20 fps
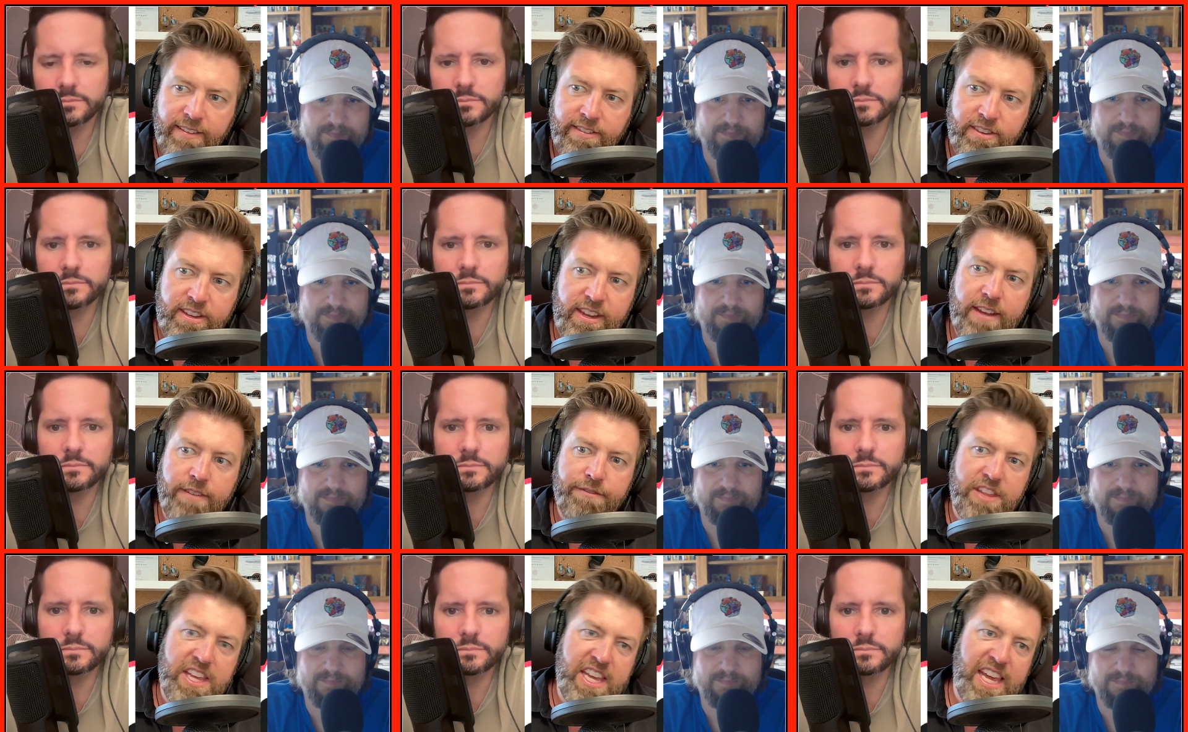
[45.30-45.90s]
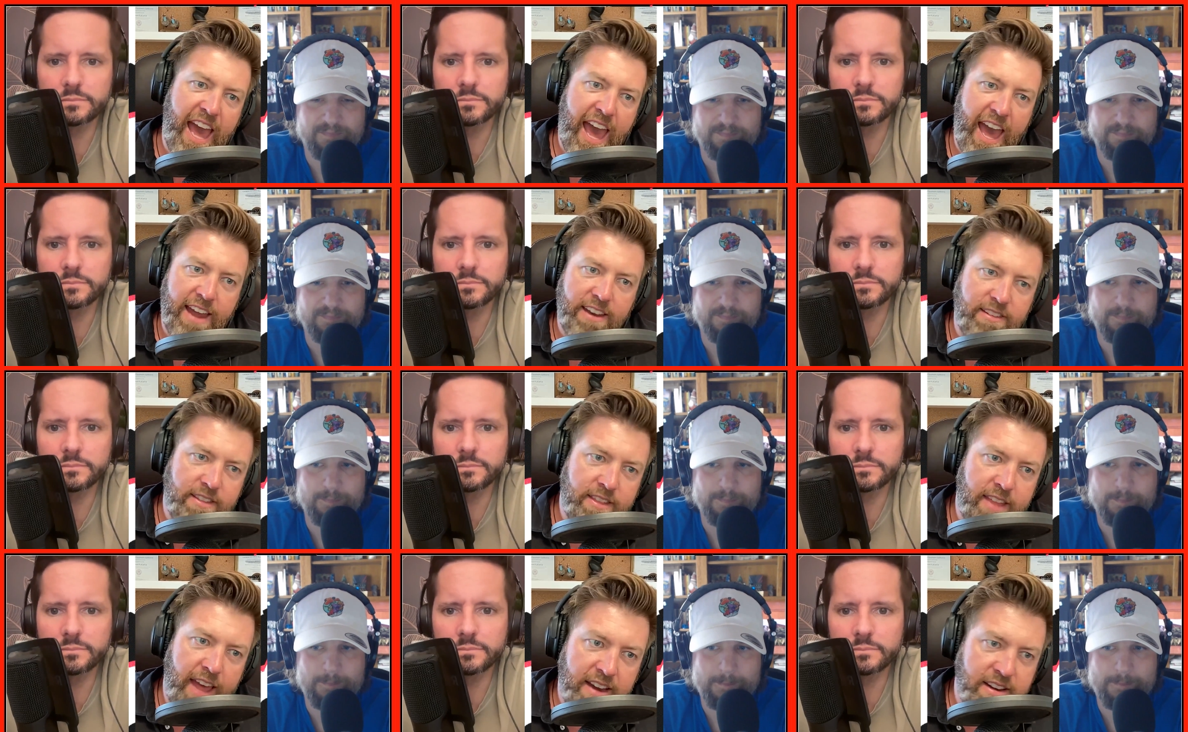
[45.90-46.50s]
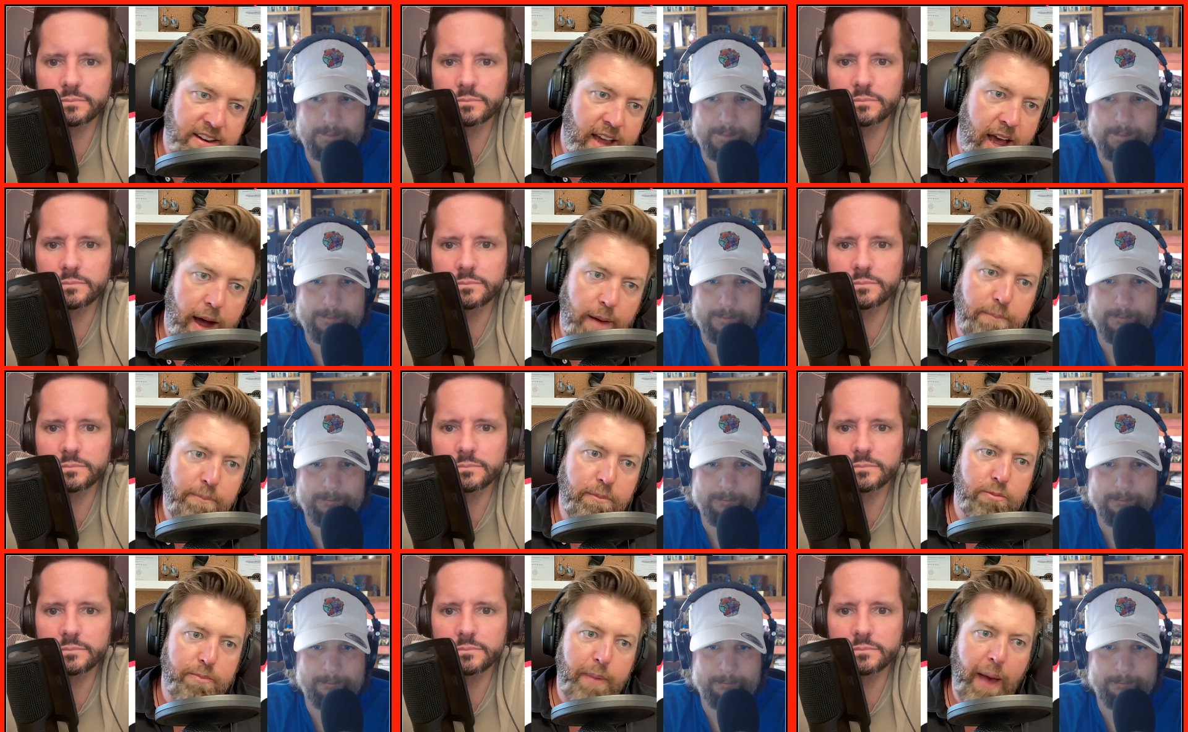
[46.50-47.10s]
Speaker 1: see if the ant then
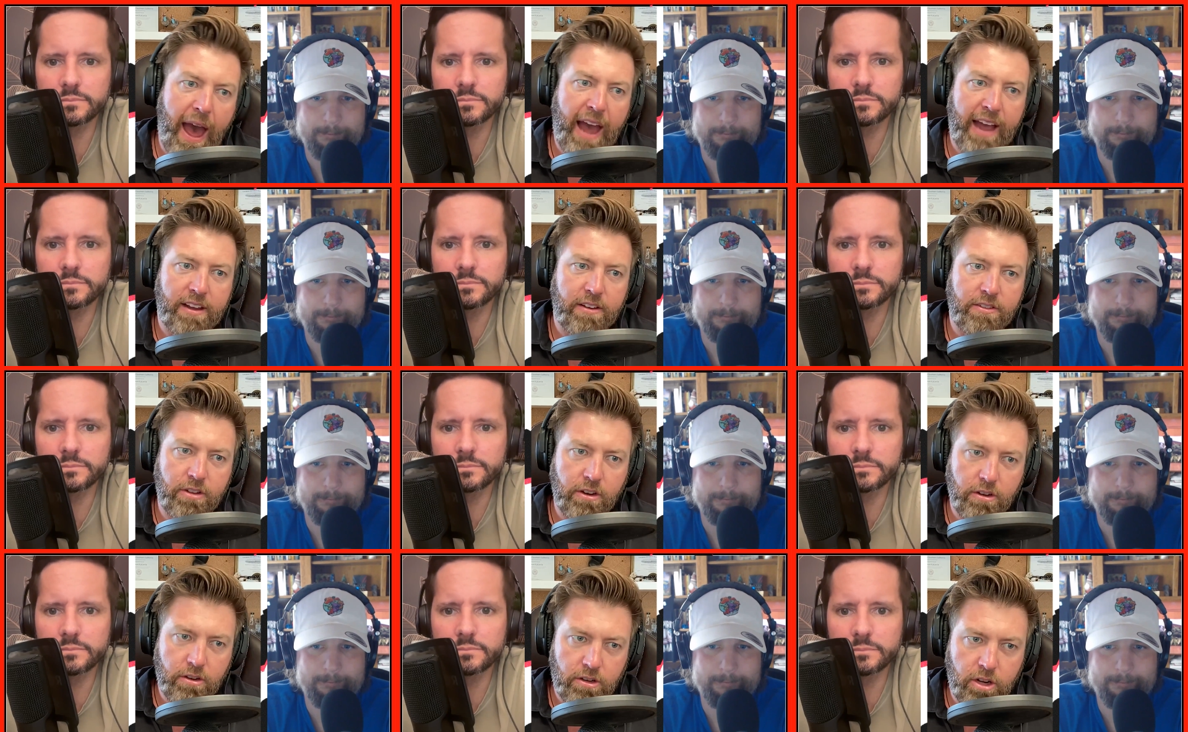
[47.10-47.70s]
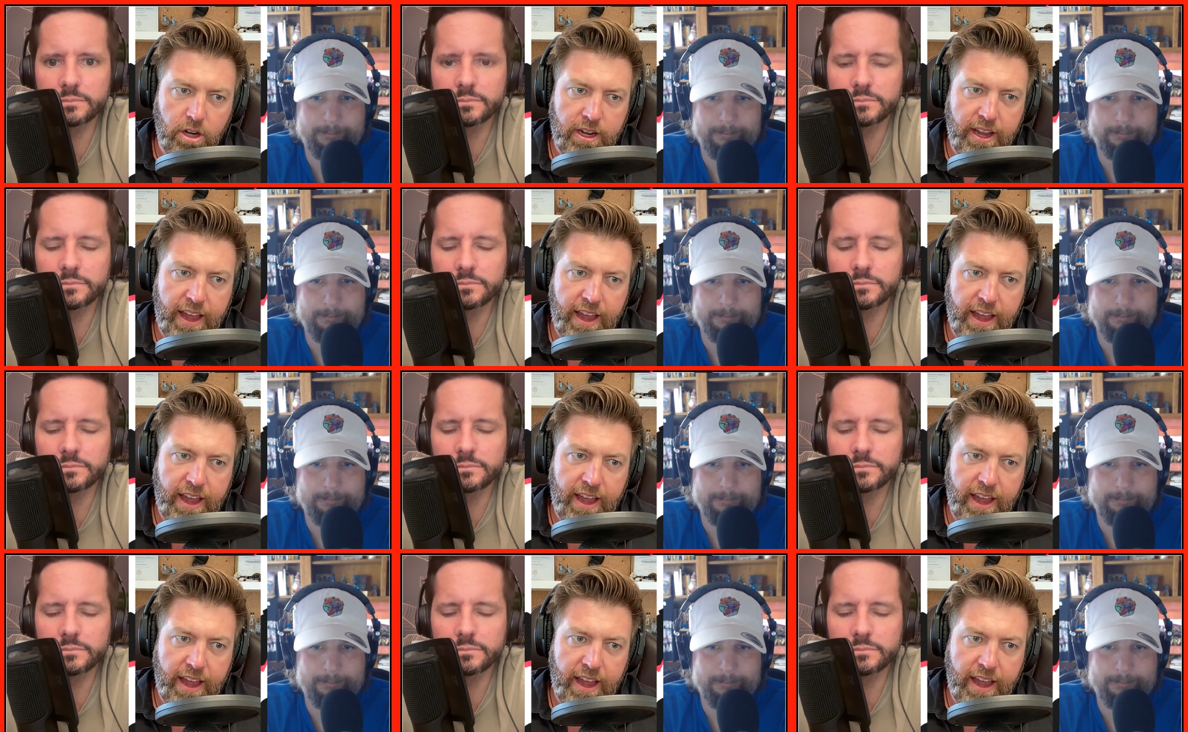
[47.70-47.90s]
comes back to look